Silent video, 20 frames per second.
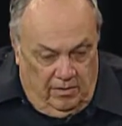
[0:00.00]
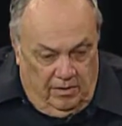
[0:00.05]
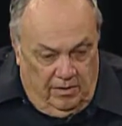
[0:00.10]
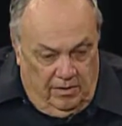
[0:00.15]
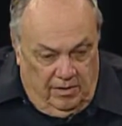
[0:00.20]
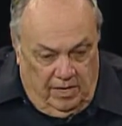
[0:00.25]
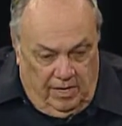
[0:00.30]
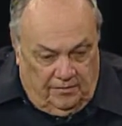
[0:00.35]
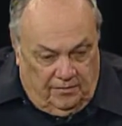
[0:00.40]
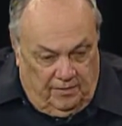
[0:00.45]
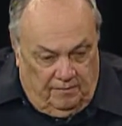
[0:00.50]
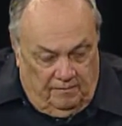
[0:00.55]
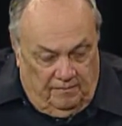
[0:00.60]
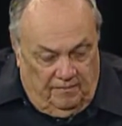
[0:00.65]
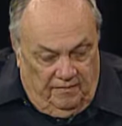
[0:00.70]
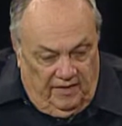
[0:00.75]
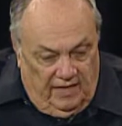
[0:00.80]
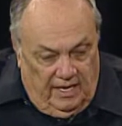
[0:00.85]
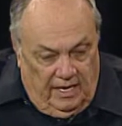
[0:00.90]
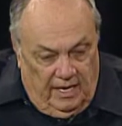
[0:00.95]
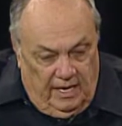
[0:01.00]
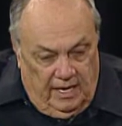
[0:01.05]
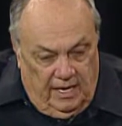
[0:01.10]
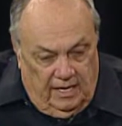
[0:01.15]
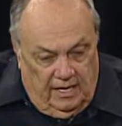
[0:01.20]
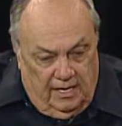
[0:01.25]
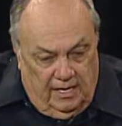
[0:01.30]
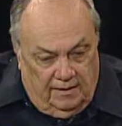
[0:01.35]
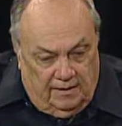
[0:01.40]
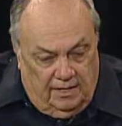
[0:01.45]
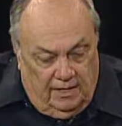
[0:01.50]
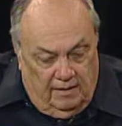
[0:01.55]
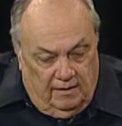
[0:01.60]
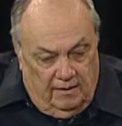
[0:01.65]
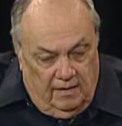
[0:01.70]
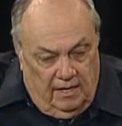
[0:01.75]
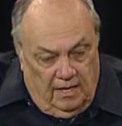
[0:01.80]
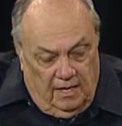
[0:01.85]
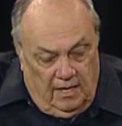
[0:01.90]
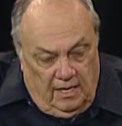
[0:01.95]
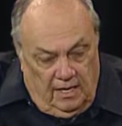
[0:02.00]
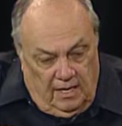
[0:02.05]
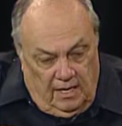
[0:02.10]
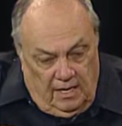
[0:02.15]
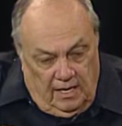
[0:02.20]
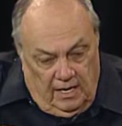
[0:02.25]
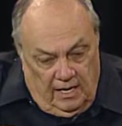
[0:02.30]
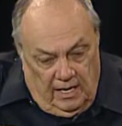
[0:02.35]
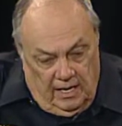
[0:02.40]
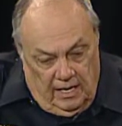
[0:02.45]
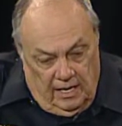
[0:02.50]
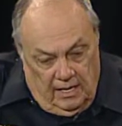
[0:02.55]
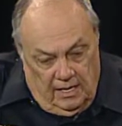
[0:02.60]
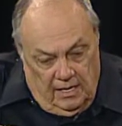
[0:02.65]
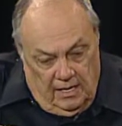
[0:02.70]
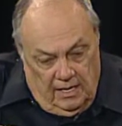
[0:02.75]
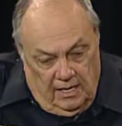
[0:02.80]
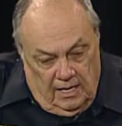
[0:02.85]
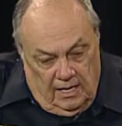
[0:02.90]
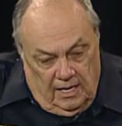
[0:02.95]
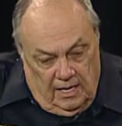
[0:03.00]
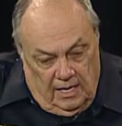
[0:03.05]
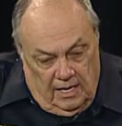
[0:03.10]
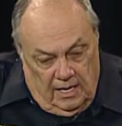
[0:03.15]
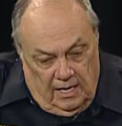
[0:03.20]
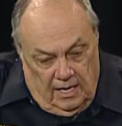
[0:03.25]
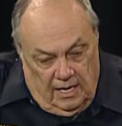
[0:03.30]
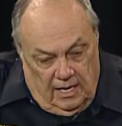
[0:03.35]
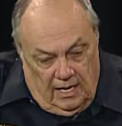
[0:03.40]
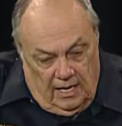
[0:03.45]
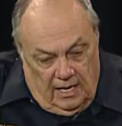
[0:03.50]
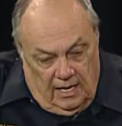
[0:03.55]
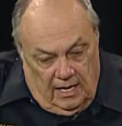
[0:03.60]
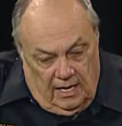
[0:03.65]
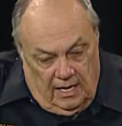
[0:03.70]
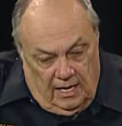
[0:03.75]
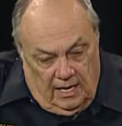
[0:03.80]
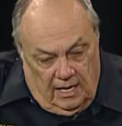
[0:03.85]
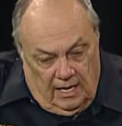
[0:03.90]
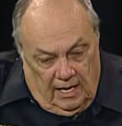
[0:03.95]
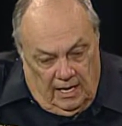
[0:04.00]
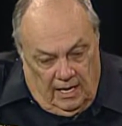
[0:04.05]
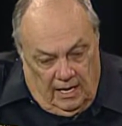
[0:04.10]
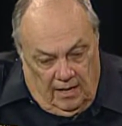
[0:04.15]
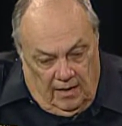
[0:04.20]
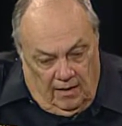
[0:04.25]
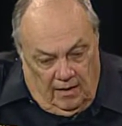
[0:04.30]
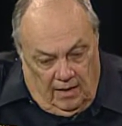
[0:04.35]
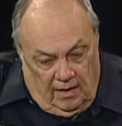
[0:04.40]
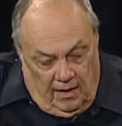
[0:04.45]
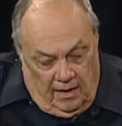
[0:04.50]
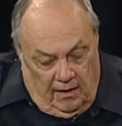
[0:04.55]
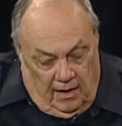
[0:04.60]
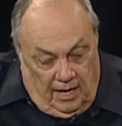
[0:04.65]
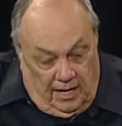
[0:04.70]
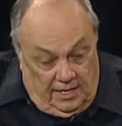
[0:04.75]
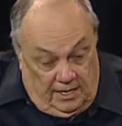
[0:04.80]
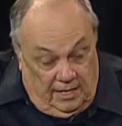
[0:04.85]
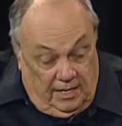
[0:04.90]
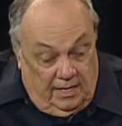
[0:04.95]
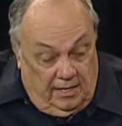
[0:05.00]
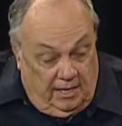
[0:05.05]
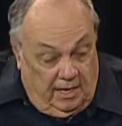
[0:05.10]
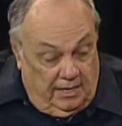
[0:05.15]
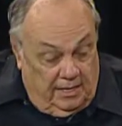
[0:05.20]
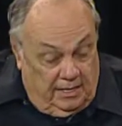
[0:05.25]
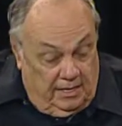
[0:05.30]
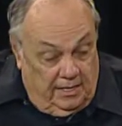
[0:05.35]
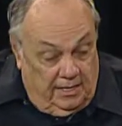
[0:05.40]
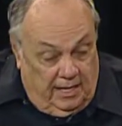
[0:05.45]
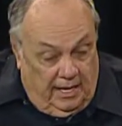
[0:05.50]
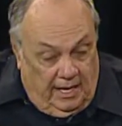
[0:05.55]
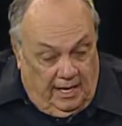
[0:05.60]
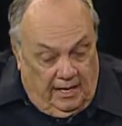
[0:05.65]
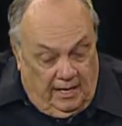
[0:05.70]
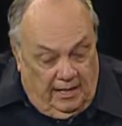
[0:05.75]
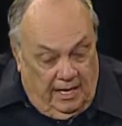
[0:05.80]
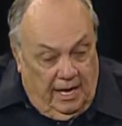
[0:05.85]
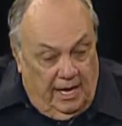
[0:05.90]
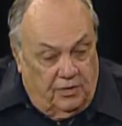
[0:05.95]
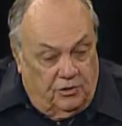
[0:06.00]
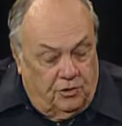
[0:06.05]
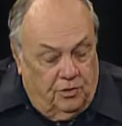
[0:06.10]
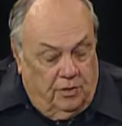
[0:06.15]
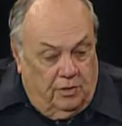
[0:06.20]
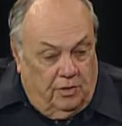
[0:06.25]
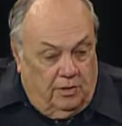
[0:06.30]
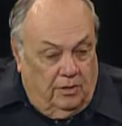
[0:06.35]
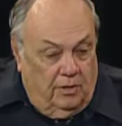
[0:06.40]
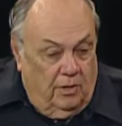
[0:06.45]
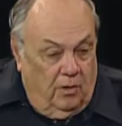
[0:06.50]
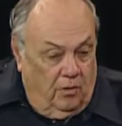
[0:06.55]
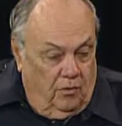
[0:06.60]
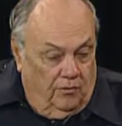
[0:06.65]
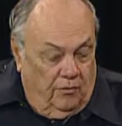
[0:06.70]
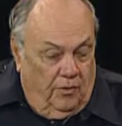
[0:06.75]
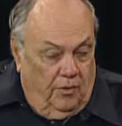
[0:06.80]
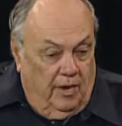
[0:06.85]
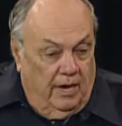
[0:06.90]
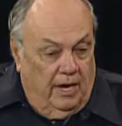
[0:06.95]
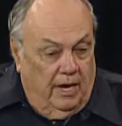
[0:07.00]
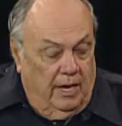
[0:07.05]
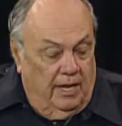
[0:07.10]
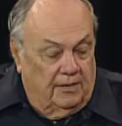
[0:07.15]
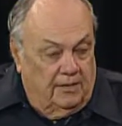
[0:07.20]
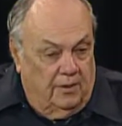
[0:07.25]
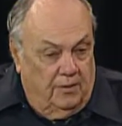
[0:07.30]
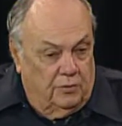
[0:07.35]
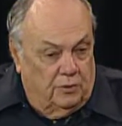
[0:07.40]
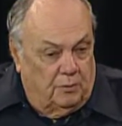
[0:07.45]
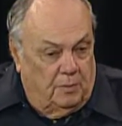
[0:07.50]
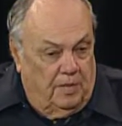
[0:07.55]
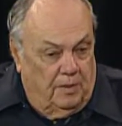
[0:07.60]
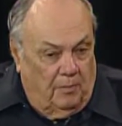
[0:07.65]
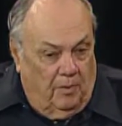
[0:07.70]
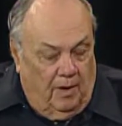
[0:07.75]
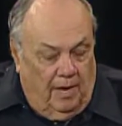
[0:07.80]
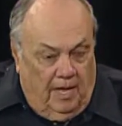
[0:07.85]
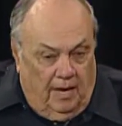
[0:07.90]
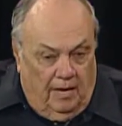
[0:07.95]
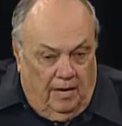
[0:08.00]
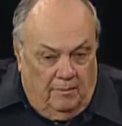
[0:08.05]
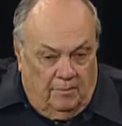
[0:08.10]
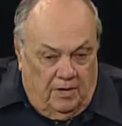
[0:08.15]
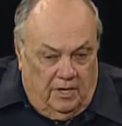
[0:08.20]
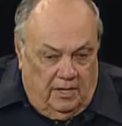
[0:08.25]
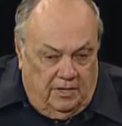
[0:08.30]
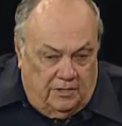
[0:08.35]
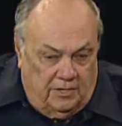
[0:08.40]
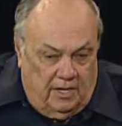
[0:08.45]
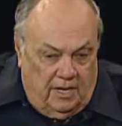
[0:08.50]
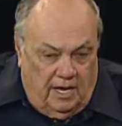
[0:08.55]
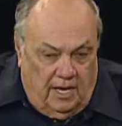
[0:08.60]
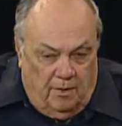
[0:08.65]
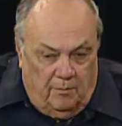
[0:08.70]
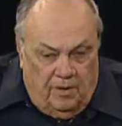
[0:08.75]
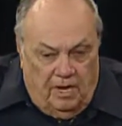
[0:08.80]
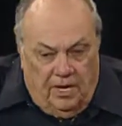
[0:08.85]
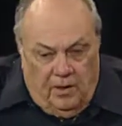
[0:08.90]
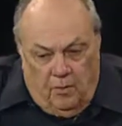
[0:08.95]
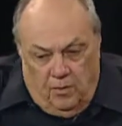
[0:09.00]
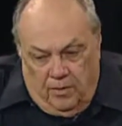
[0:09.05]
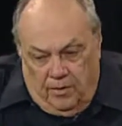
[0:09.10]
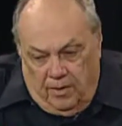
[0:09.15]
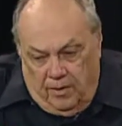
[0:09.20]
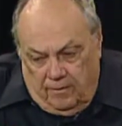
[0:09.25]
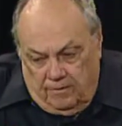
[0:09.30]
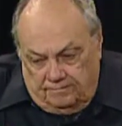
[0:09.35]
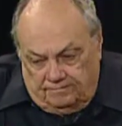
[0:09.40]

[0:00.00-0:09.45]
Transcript: Nothing. Had nothing. And I did that. They took over and got those people out. How many were there?